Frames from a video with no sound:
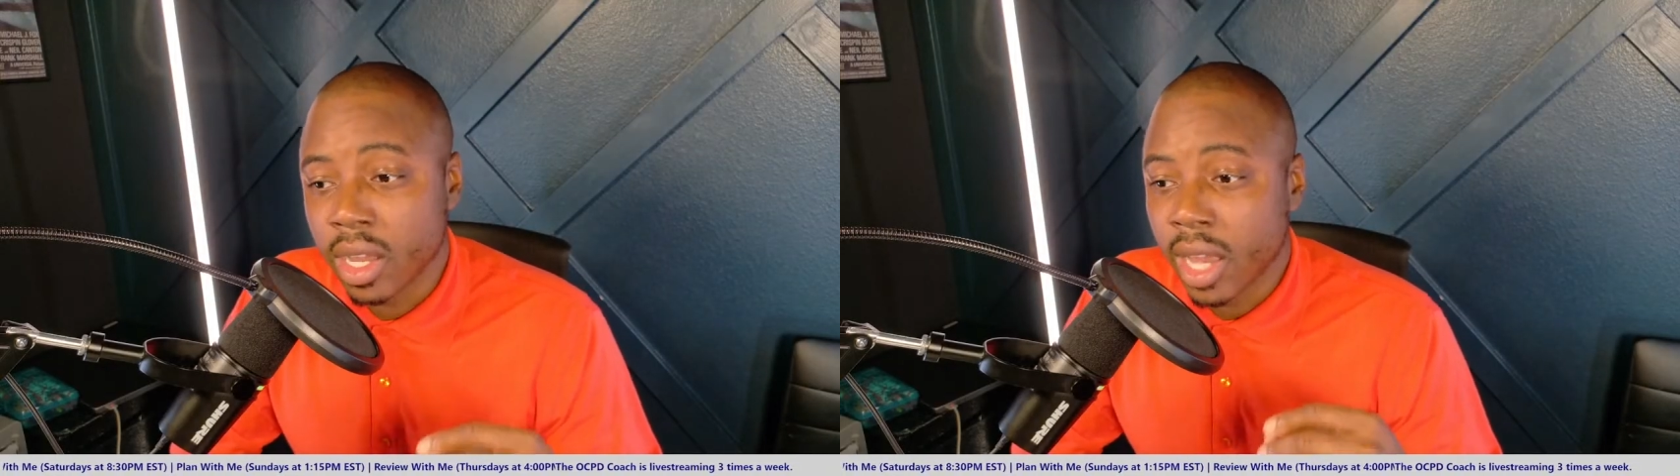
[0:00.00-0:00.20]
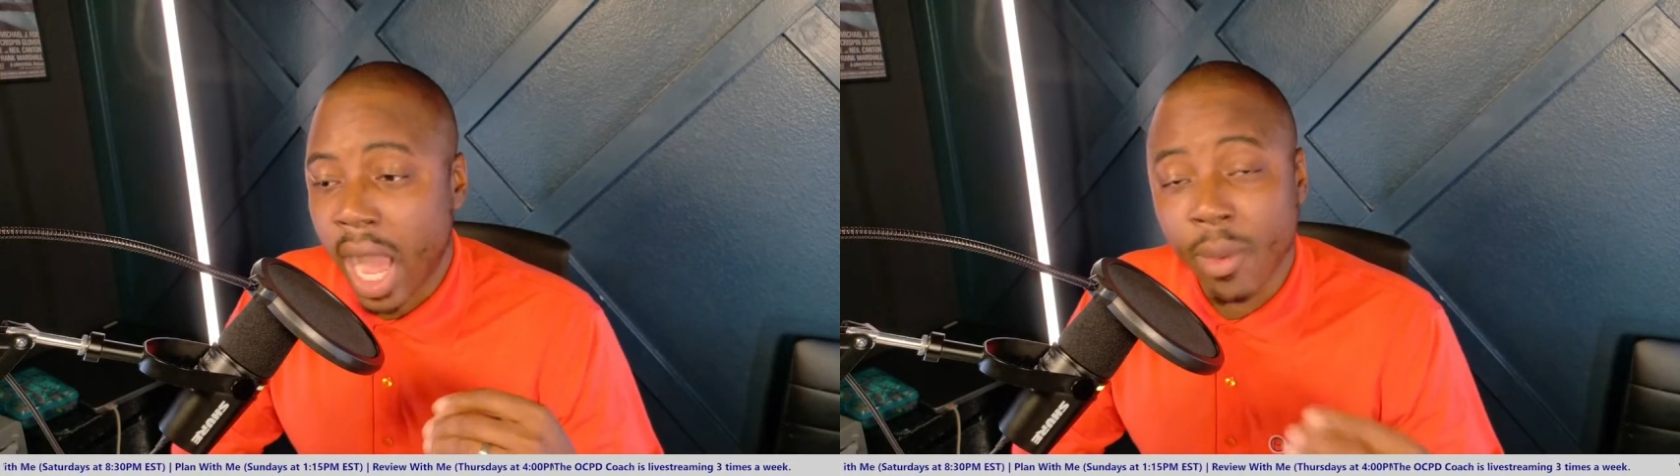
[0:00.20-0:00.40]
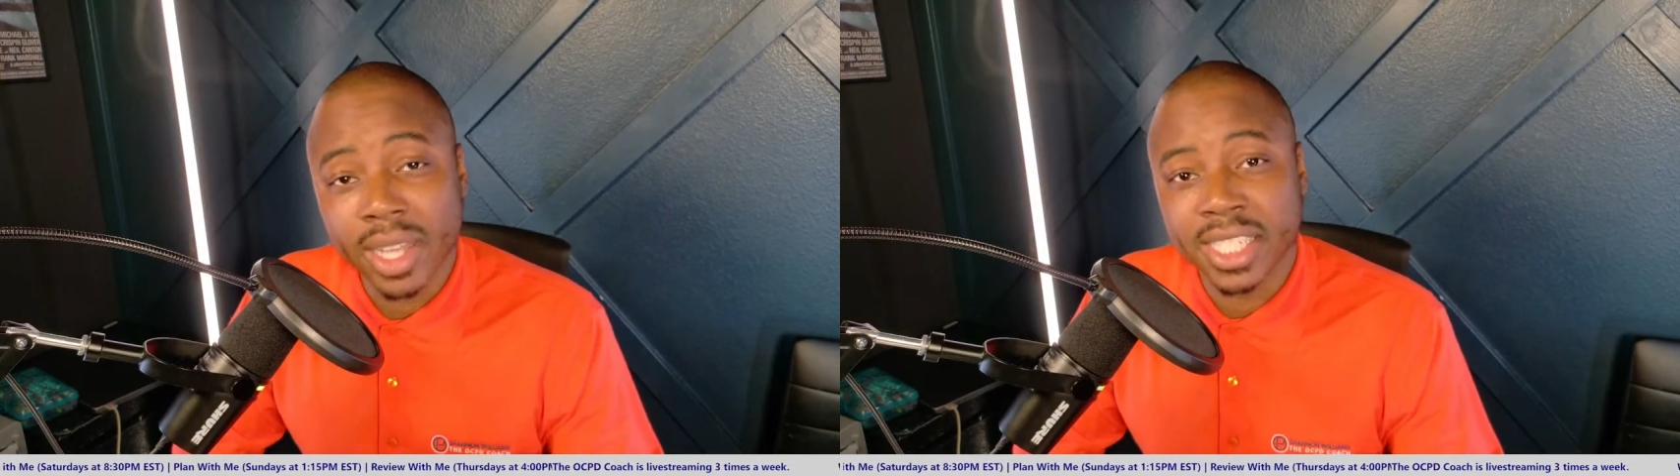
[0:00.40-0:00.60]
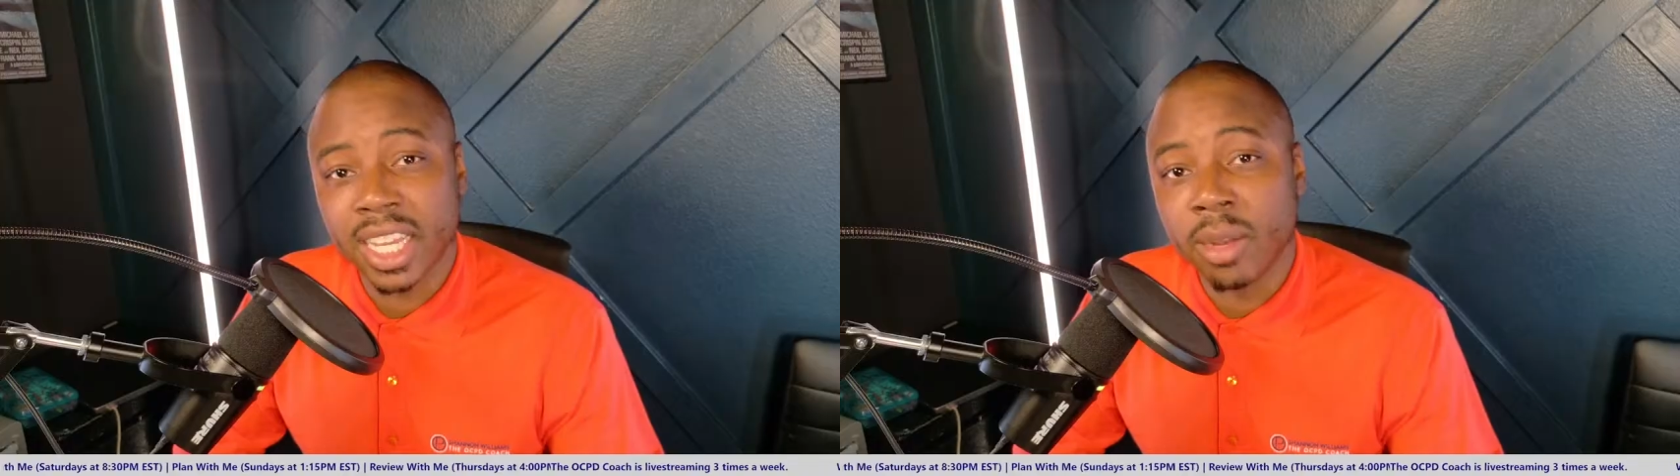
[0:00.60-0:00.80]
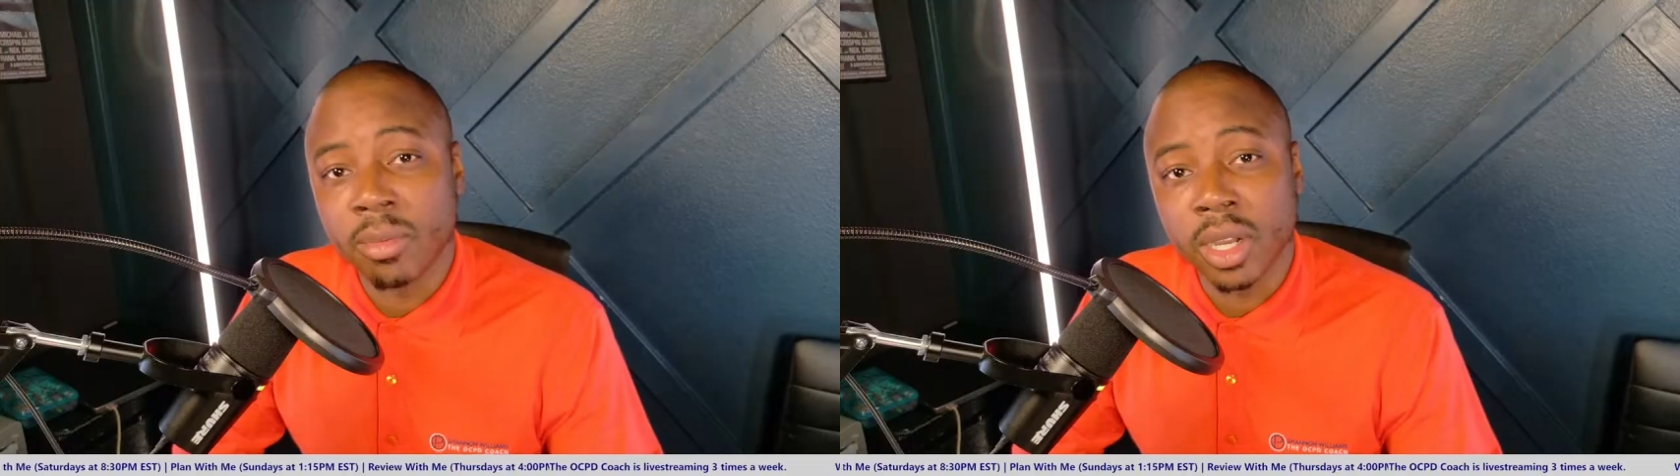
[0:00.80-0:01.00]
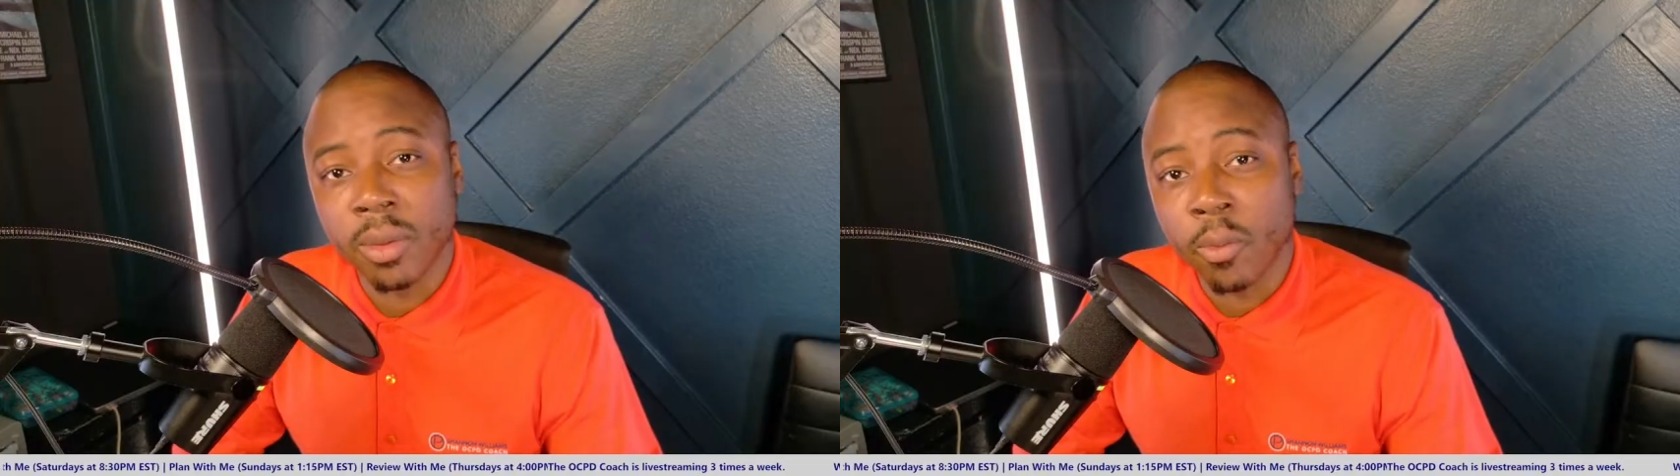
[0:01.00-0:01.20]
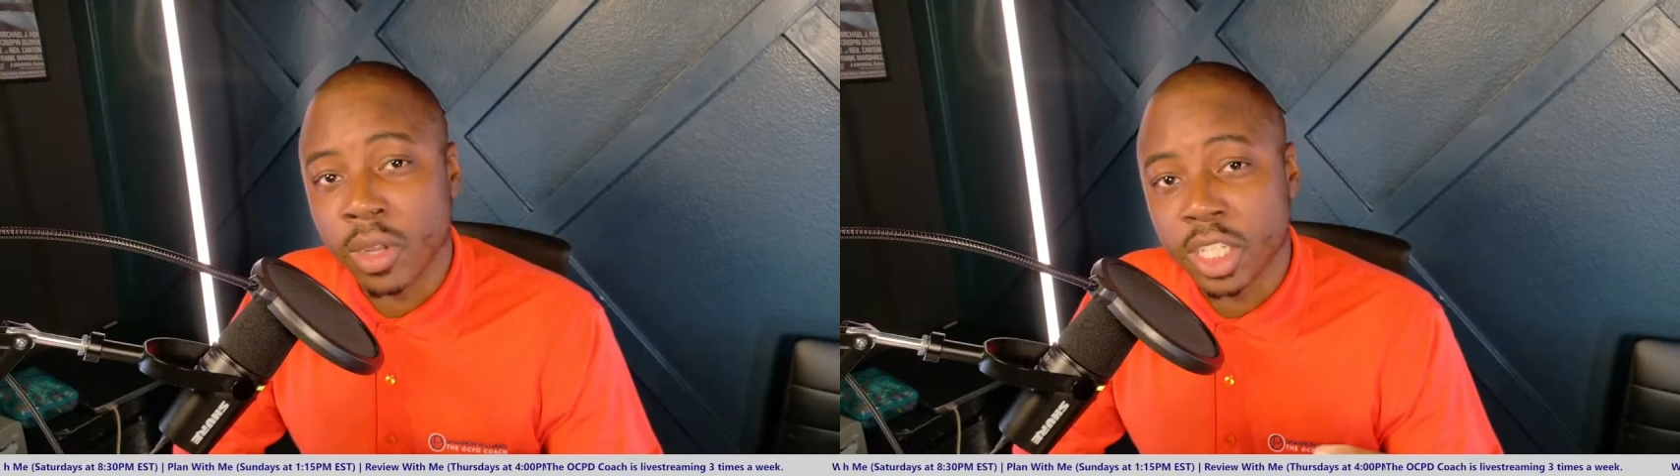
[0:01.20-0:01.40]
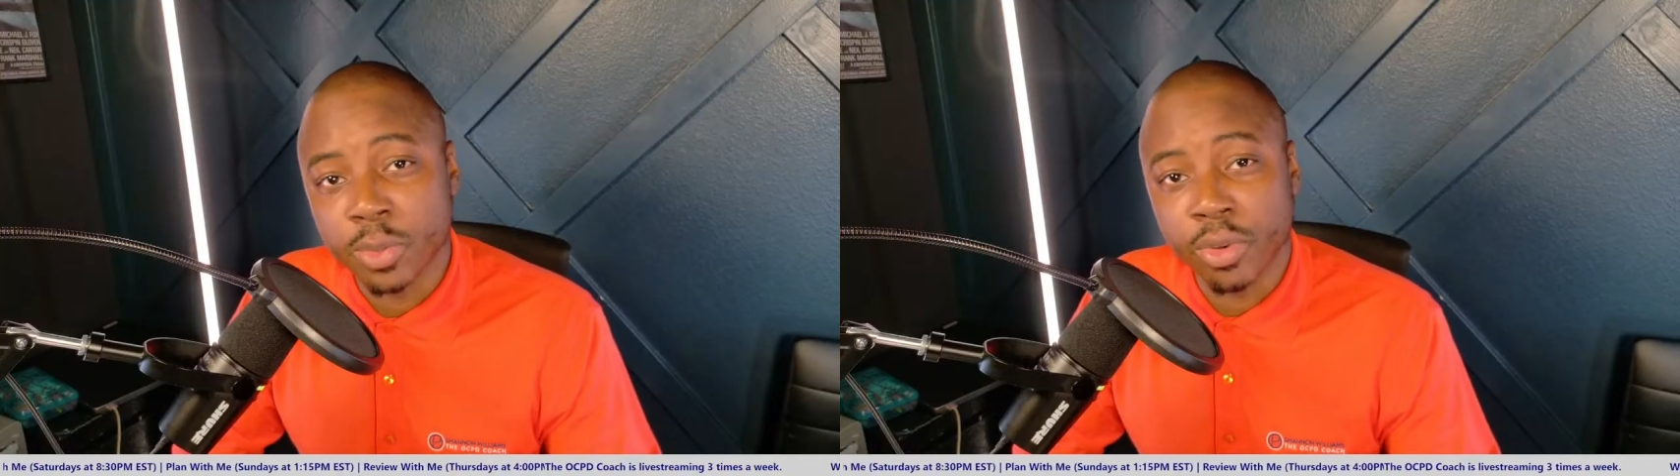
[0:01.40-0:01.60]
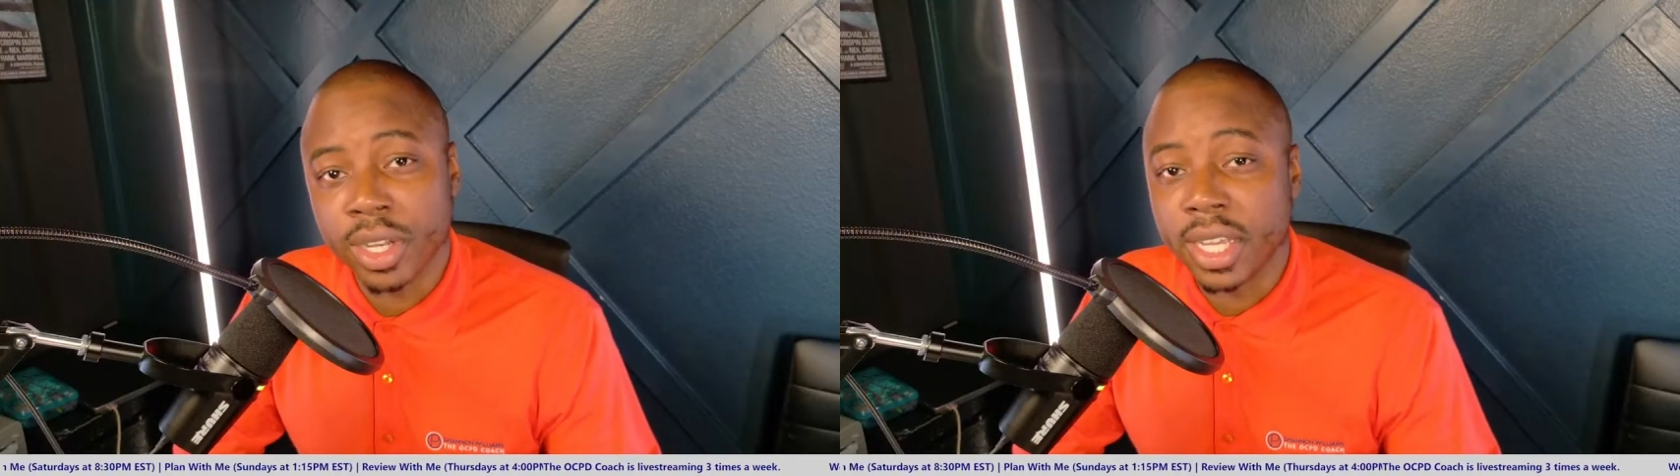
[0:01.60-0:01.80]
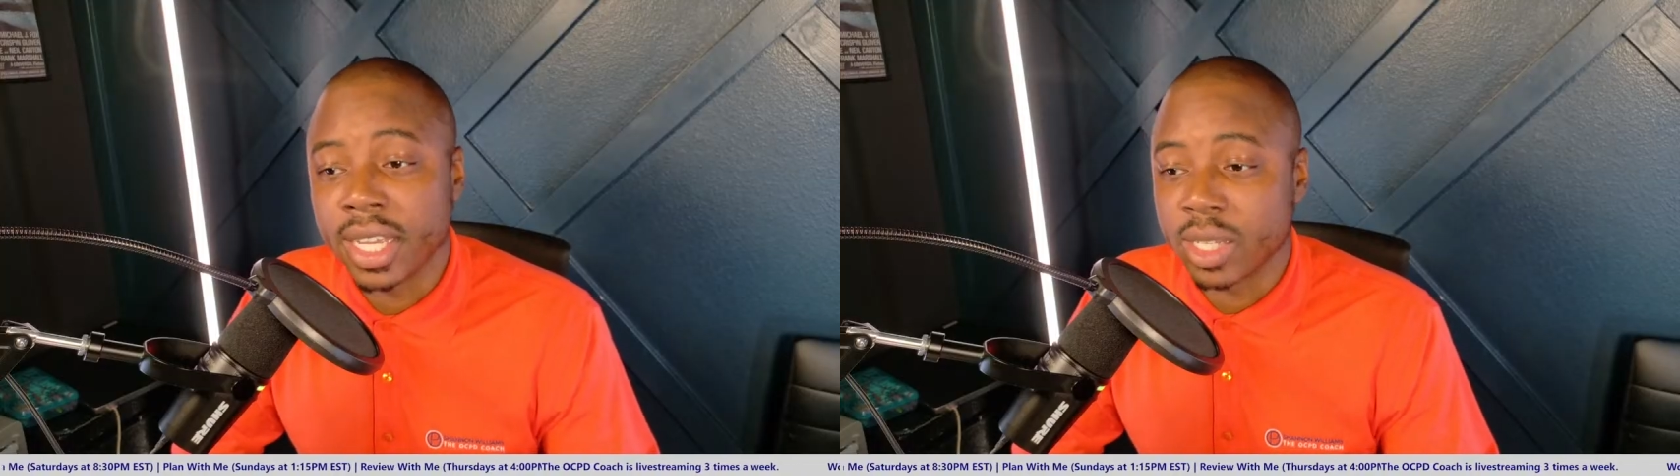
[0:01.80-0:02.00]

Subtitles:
how I set them up, what a sprint is,